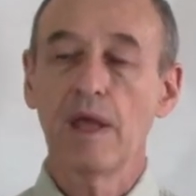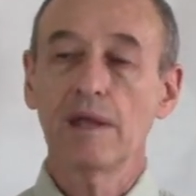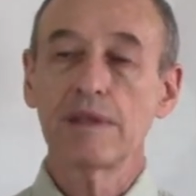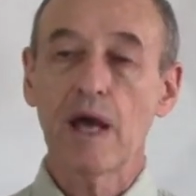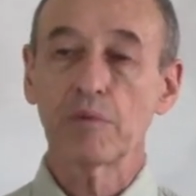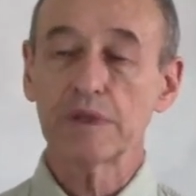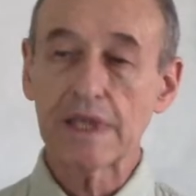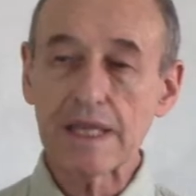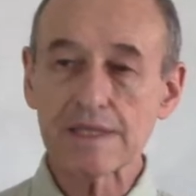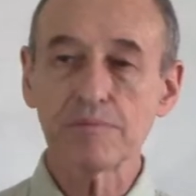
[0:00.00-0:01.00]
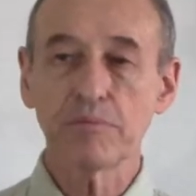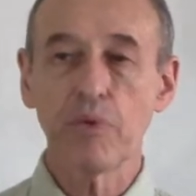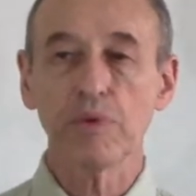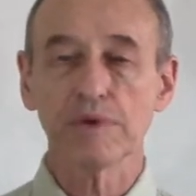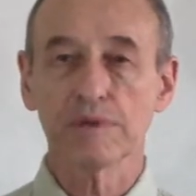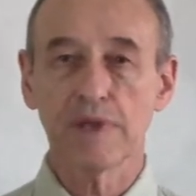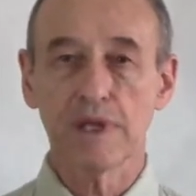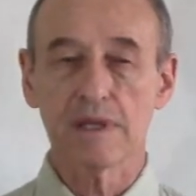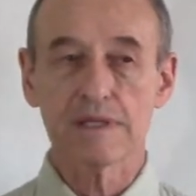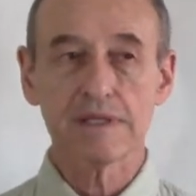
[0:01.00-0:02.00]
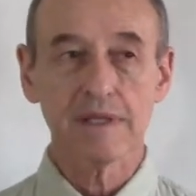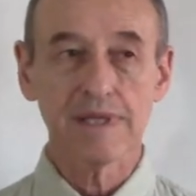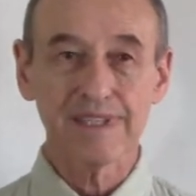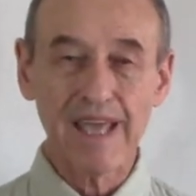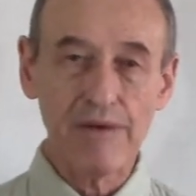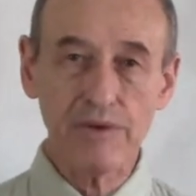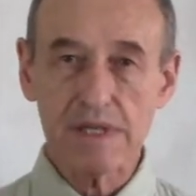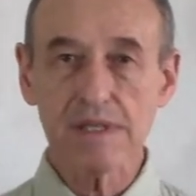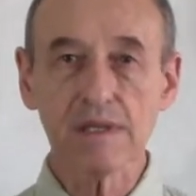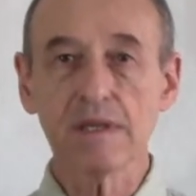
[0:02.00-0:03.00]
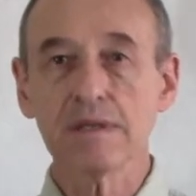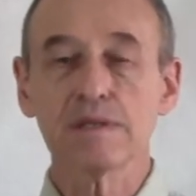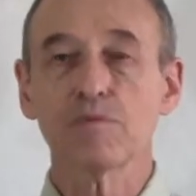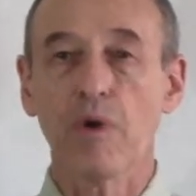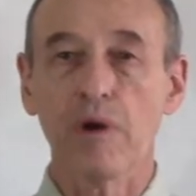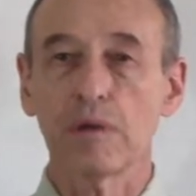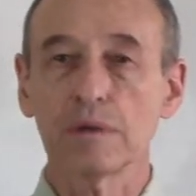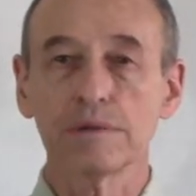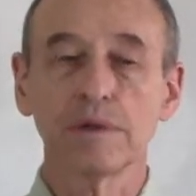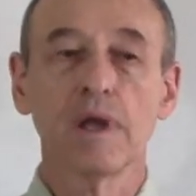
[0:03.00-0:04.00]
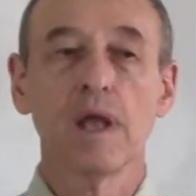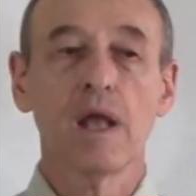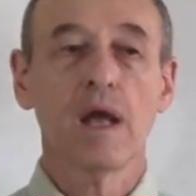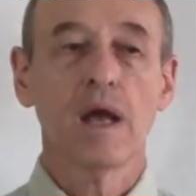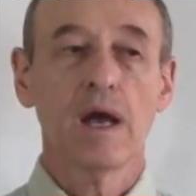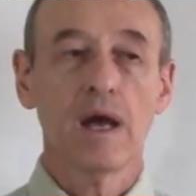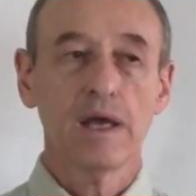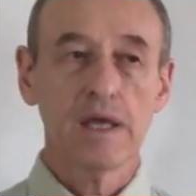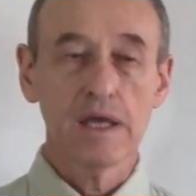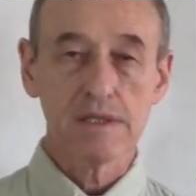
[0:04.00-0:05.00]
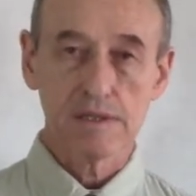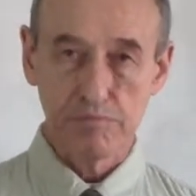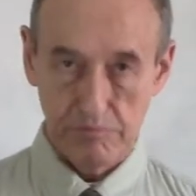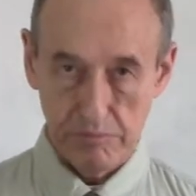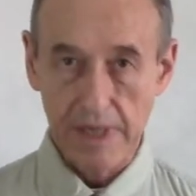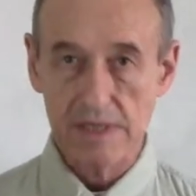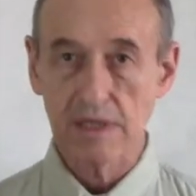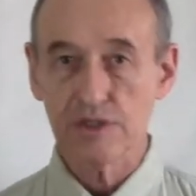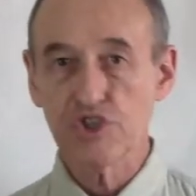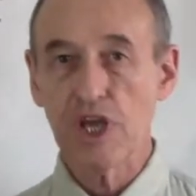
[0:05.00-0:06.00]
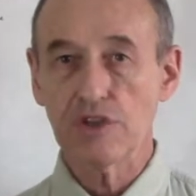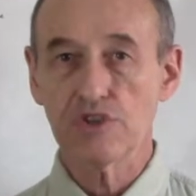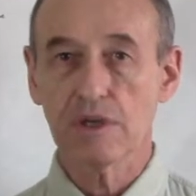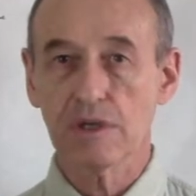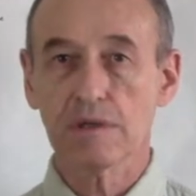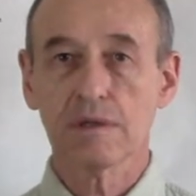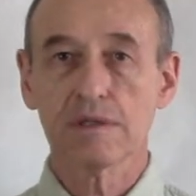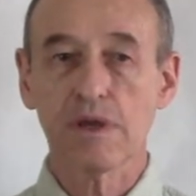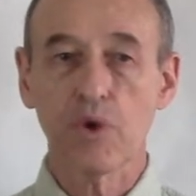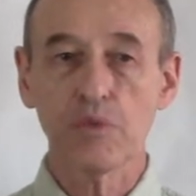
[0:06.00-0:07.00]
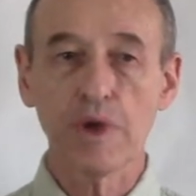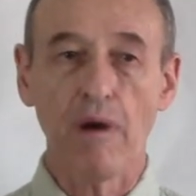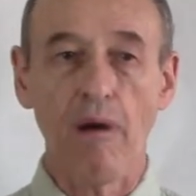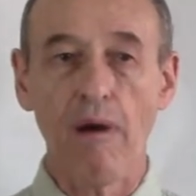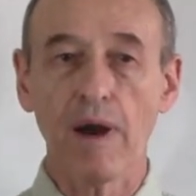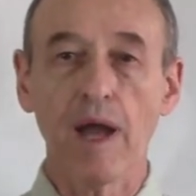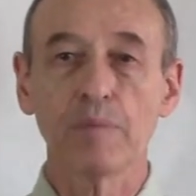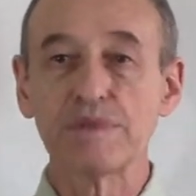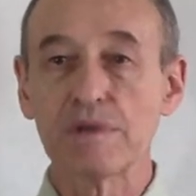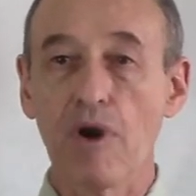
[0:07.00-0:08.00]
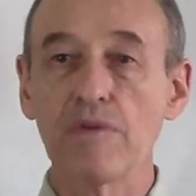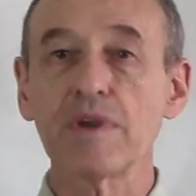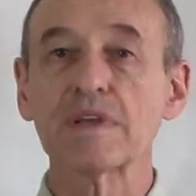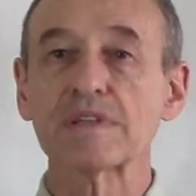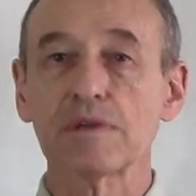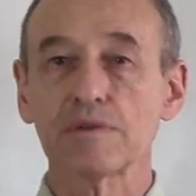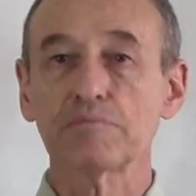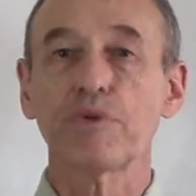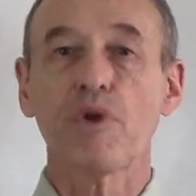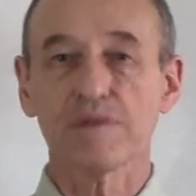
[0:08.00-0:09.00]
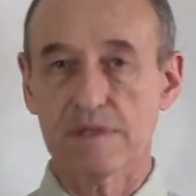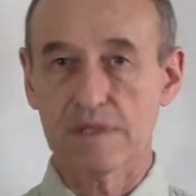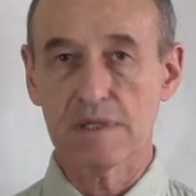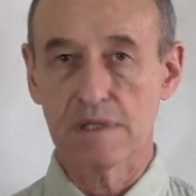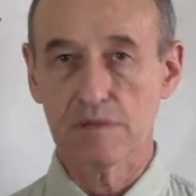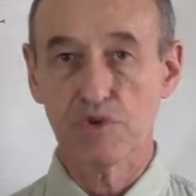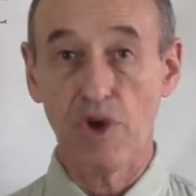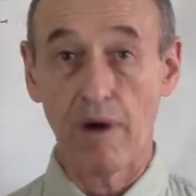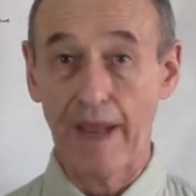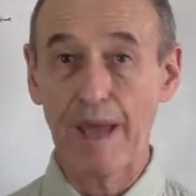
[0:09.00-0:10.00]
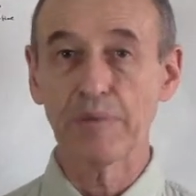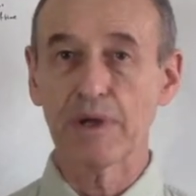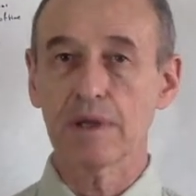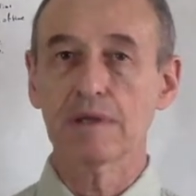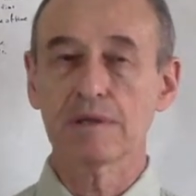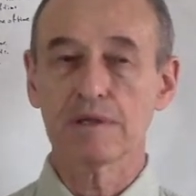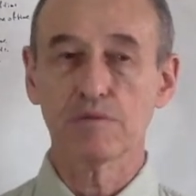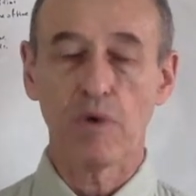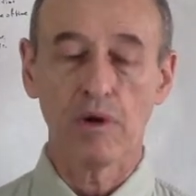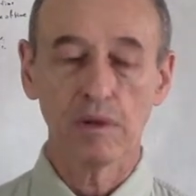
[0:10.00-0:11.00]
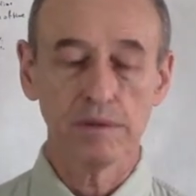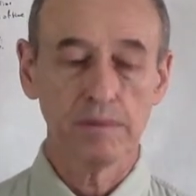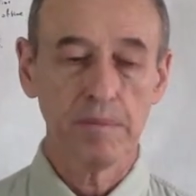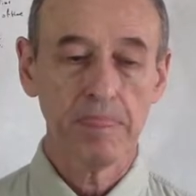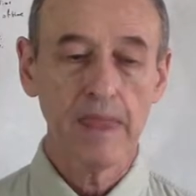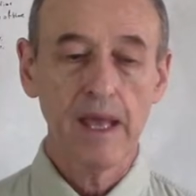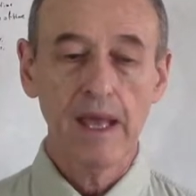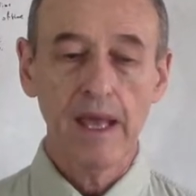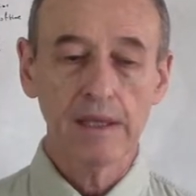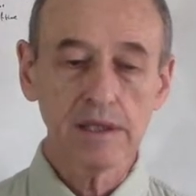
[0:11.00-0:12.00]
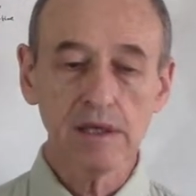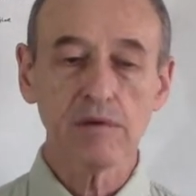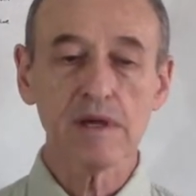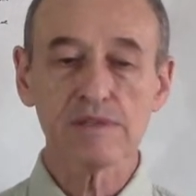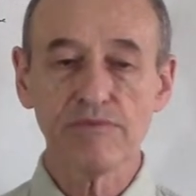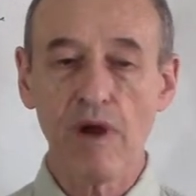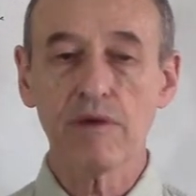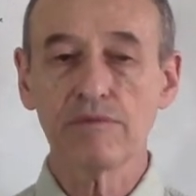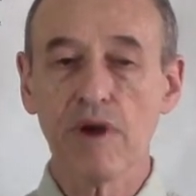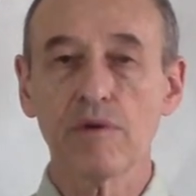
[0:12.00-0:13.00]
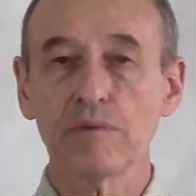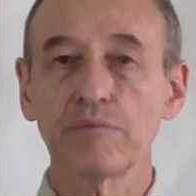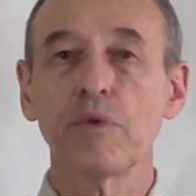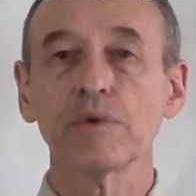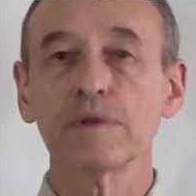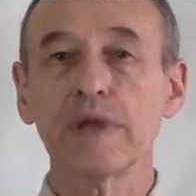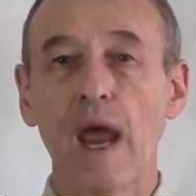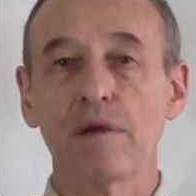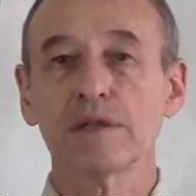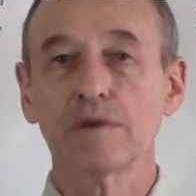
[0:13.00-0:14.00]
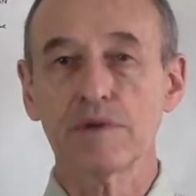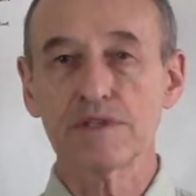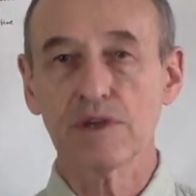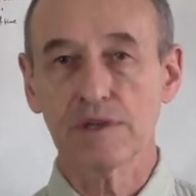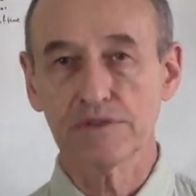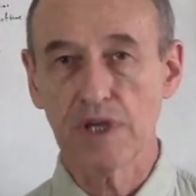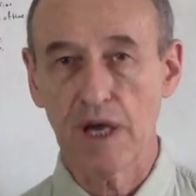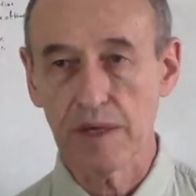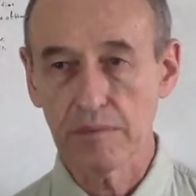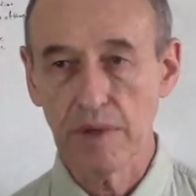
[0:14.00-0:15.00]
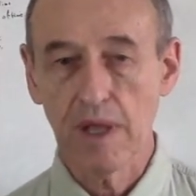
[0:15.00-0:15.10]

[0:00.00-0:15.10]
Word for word: Now, what is important is that everything in this world is basically changing. So we are observing certain processes which are happening in this world. And here is very, very important characteristic of time.